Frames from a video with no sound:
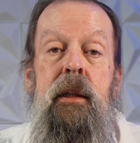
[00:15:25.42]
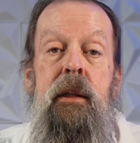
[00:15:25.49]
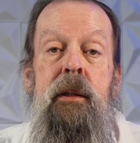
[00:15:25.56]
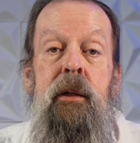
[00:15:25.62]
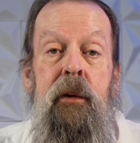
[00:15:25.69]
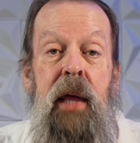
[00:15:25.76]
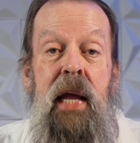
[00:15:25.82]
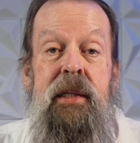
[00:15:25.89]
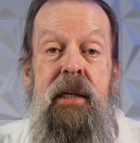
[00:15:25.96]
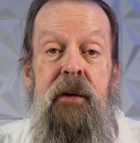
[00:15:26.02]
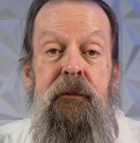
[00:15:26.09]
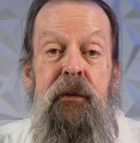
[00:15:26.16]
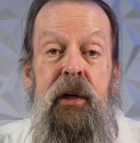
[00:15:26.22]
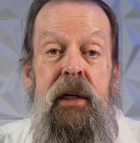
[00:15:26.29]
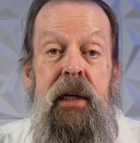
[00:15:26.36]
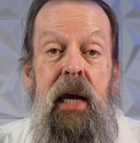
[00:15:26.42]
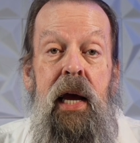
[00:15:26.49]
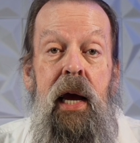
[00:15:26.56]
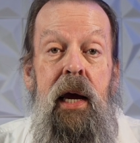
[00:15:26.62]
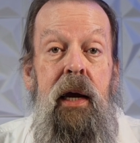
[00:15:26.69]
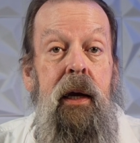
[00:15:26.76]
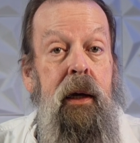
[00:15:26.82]
So that's it for
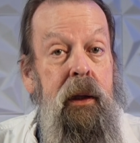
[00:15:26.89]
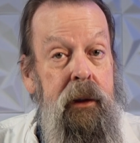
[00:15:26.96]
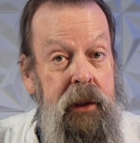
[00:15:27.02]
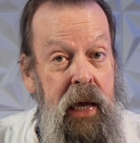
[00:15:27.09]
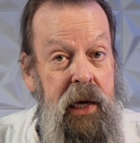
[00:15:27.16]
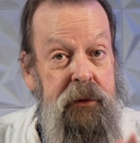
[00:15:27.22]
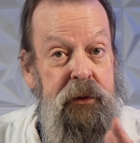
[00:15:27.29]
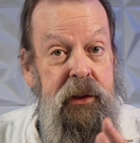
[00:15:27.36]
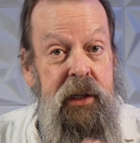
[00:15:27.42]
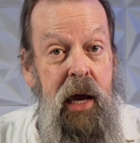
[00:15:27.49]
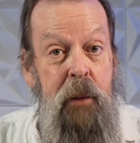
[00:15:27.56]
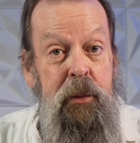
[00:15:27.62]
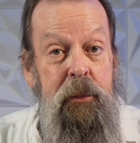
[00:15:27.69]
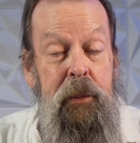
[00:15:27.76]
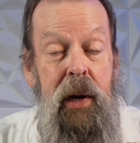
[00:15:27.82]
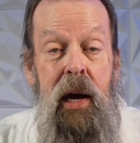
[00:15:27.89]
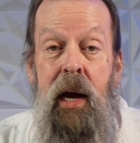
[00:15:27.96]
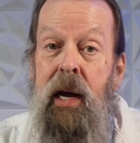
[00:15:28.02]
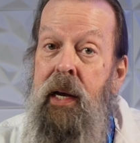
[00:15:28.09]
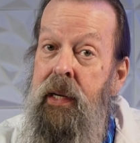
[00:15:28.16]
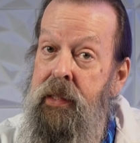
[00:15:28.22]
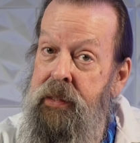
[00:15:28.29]
today. Thanks for stopping
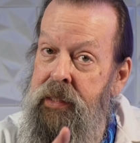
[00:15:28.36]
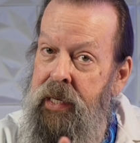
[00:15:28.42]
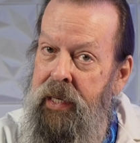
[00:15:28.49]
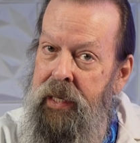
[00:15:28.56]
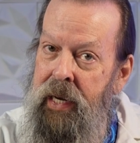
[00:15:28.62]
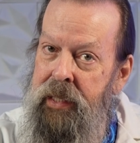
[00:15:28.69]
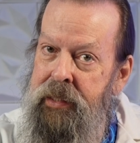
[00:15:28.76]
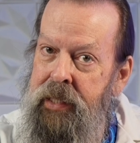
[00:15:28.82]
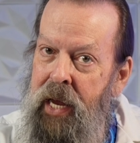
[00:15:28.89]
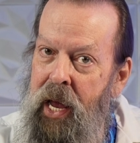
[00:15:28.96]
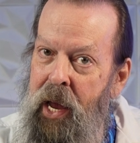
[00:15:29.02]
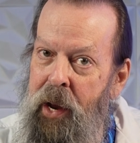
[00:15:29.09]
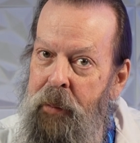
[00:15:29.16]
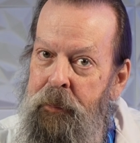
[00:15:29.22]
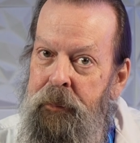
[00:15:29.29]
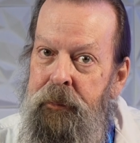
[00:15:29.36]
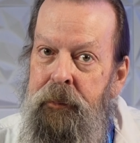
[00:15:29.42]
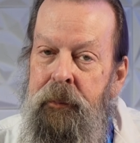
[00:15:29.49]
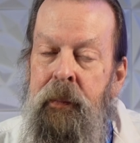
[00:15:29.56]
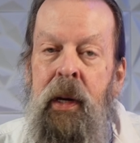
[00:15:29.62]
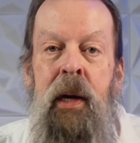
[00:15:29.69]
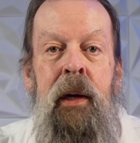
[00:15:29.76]
by. See you next time.
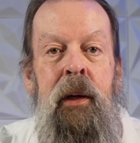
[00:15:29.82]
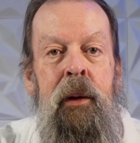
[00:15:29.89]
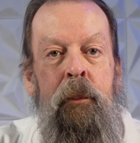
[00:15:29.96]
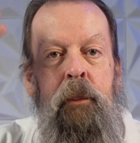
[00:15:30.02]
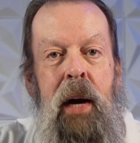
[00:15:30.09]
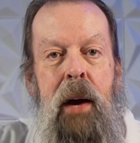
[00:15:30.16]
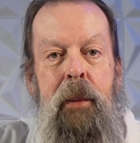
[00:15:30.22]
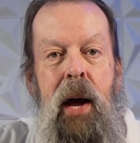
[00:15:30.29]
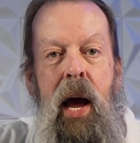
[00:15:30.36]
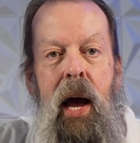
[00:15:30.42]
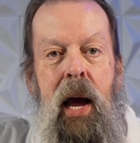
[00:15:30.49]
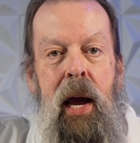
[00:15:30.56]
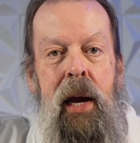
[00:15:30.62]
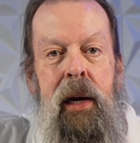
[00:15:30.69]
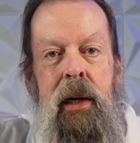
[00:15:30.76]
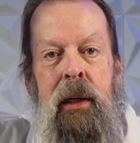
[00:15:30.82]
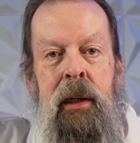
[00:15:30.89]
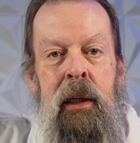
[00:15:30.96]
Bye-bye.